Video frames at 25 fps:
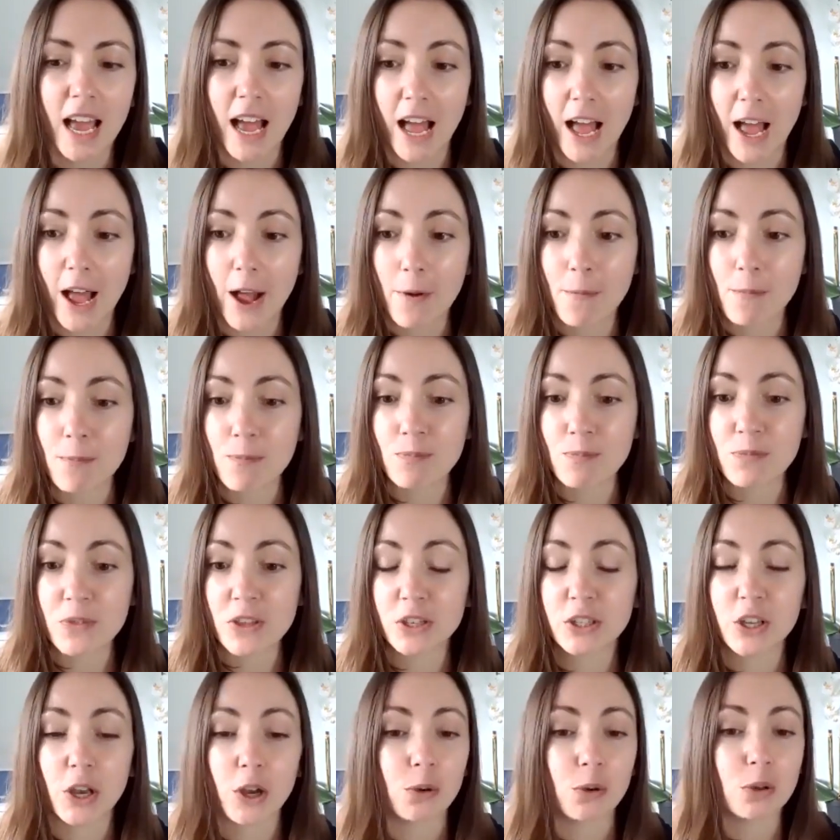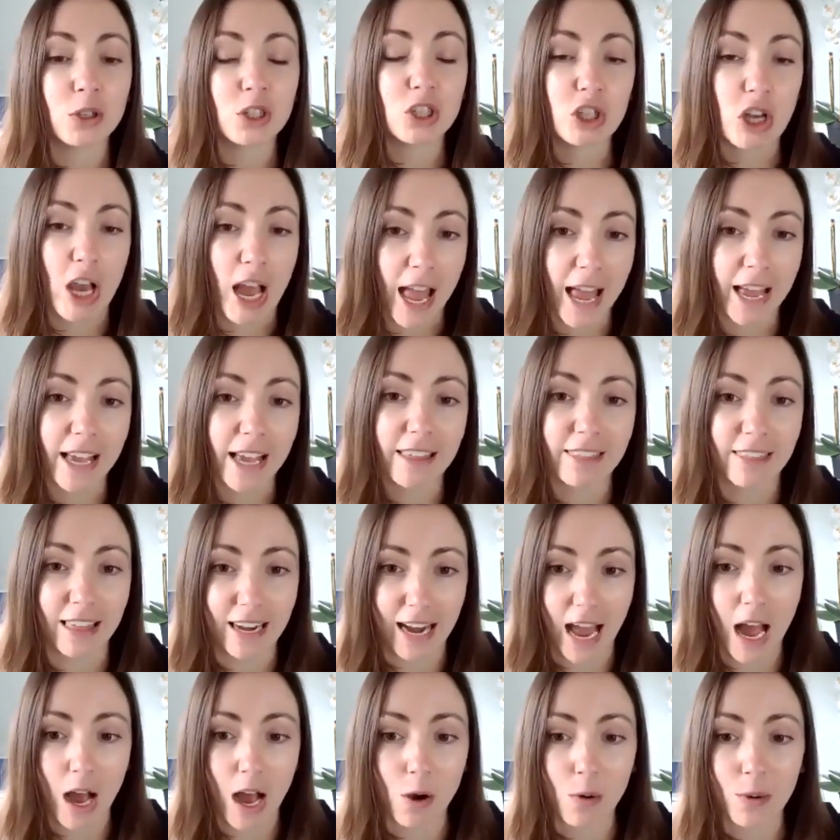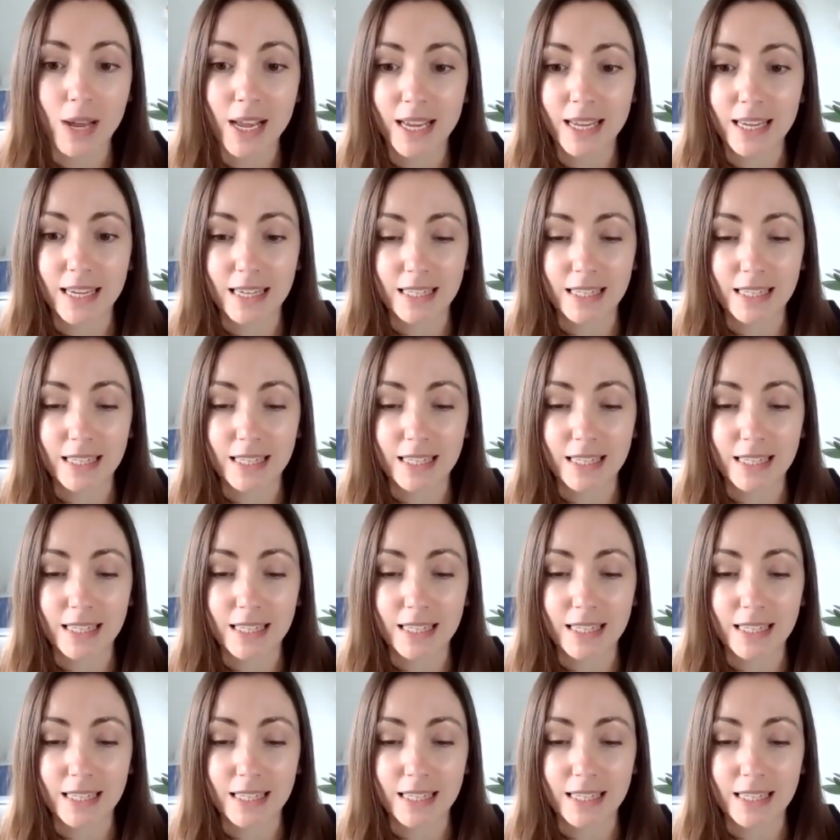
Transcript: So check that out.